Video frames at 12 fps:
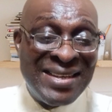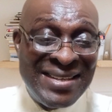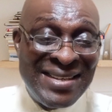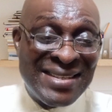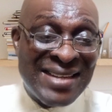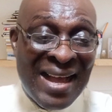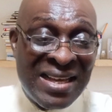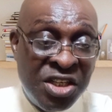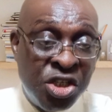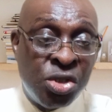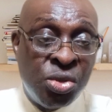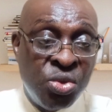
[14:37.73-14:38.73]
These are
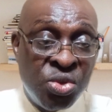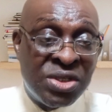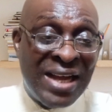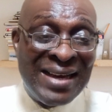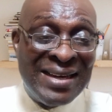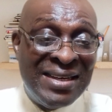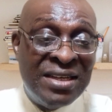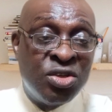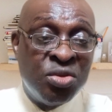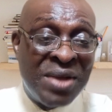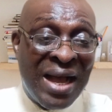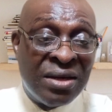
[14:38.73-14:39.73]
issues that need
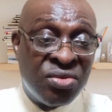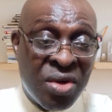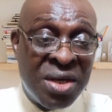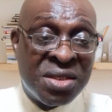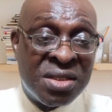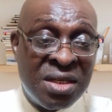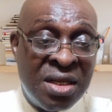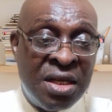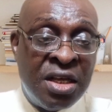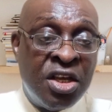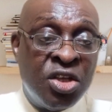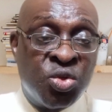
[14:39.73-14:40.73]
to be addressed
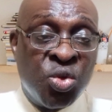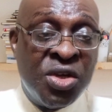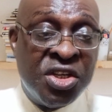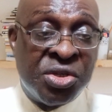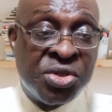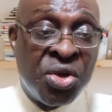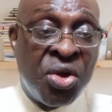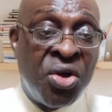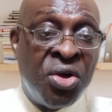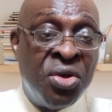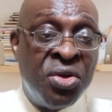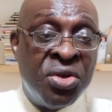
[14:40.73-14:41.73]
to
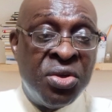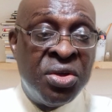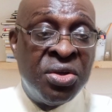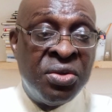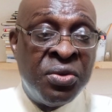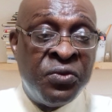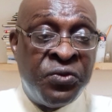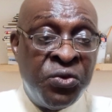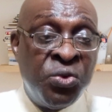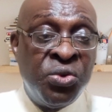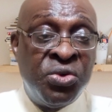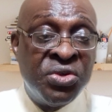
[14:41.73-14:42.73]
ensure
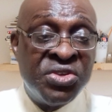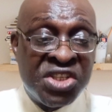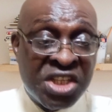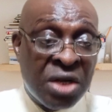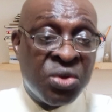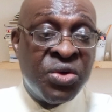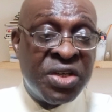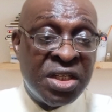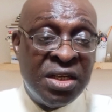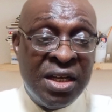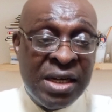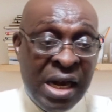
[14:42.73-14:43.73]
food
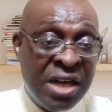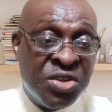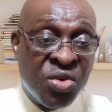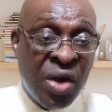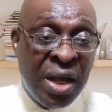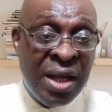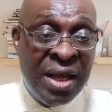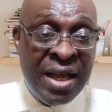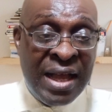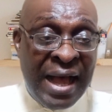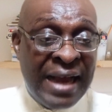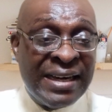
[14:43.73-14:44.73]
security in Nigeria,
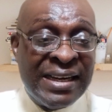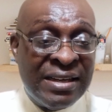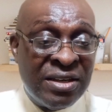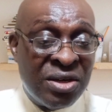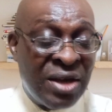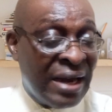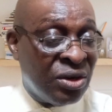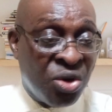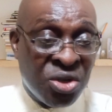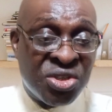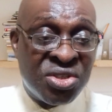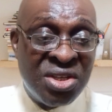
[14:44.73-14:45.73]
and
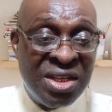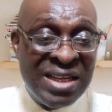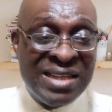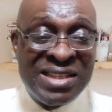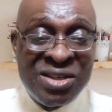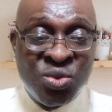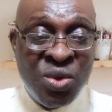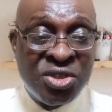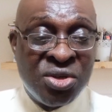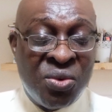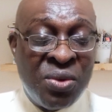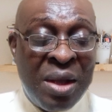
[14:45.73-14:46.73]
not a
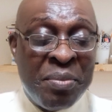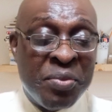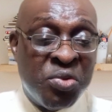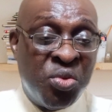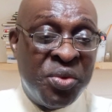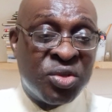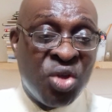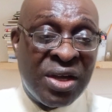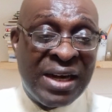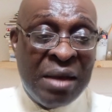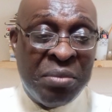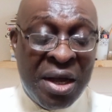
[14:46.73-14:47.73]
situation where people will be
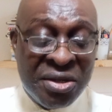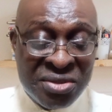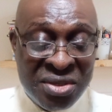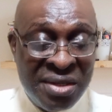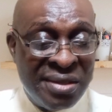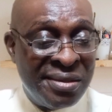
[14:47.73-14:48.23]
talking about